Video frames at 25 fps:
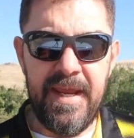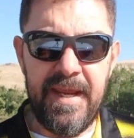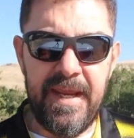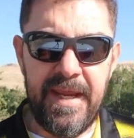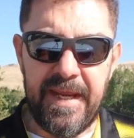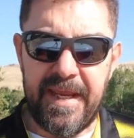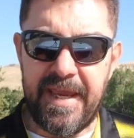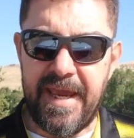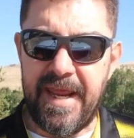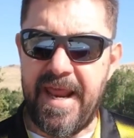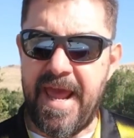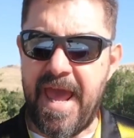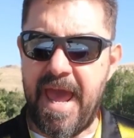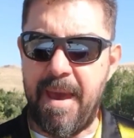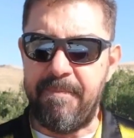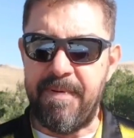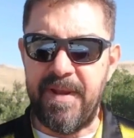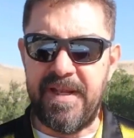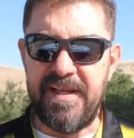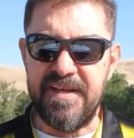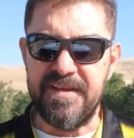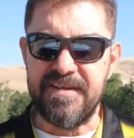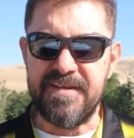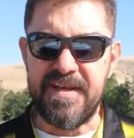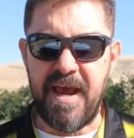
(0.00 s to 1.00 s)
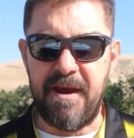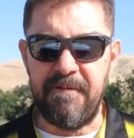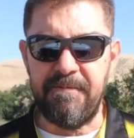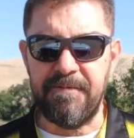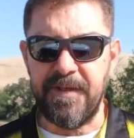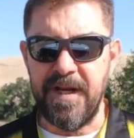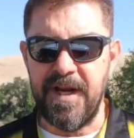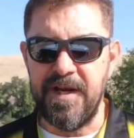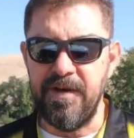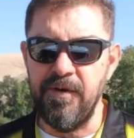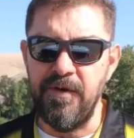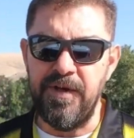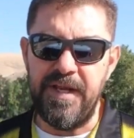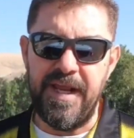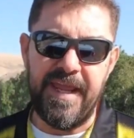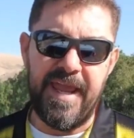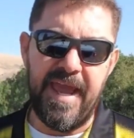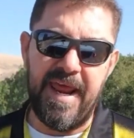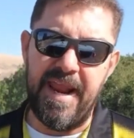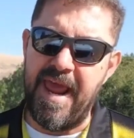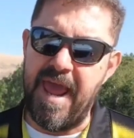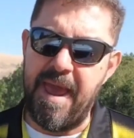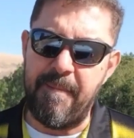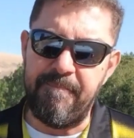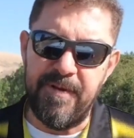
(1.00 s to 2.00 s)
It can happen this afternoon. It
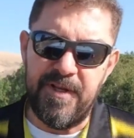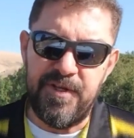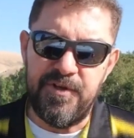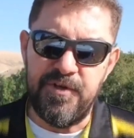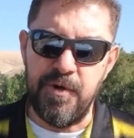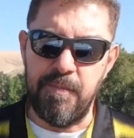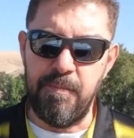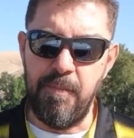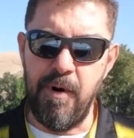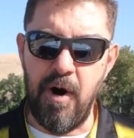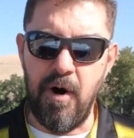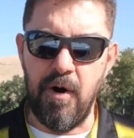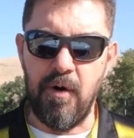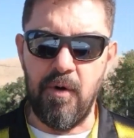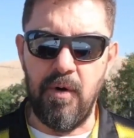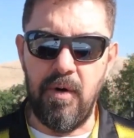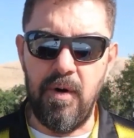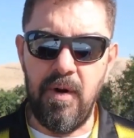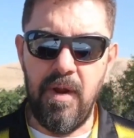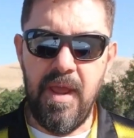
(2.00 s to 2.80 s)
can happen tomorrow.